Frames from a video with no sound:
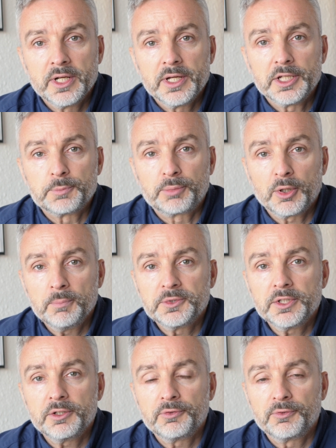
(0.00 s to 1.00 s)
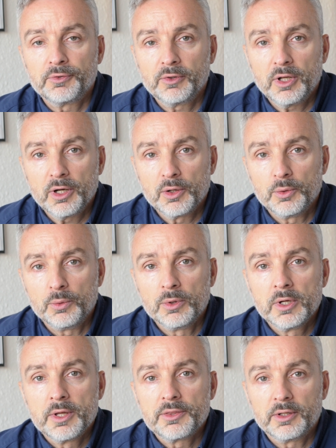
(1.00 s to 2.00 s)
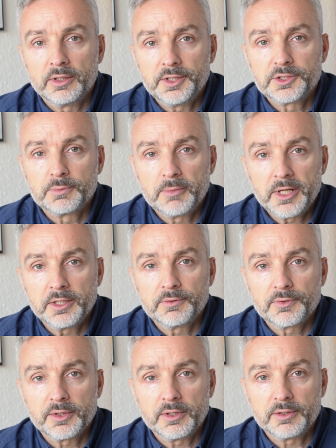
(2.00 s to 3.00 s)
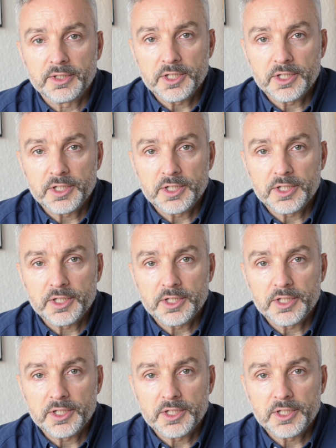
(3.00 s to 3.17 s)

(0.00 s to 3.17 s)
It's problems in the flow that lead to many of the